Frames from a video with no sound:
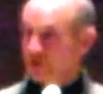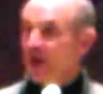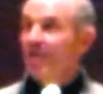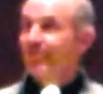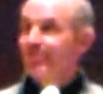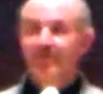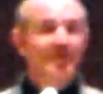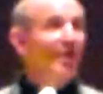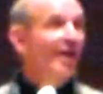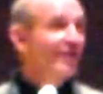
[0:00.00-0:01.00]

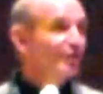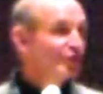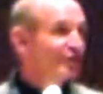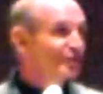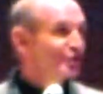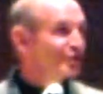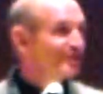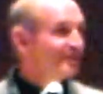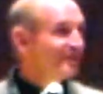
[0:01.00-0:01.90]
tough, they're out of the church.